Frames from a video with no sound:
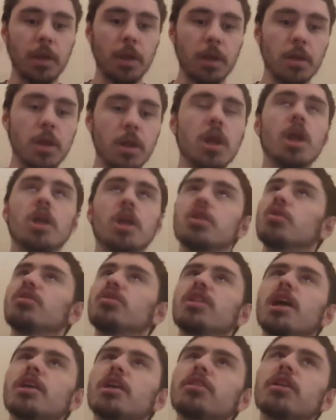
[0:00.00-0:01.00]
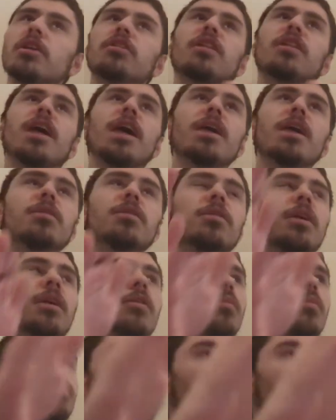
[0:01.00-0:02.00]
So 6, 6A, 6
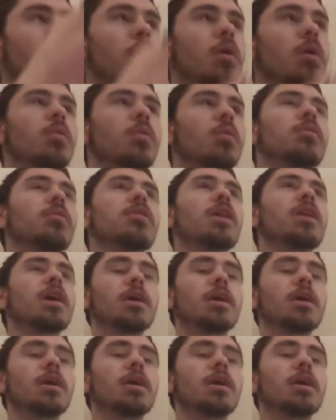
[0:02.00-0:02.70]
Pro, 6,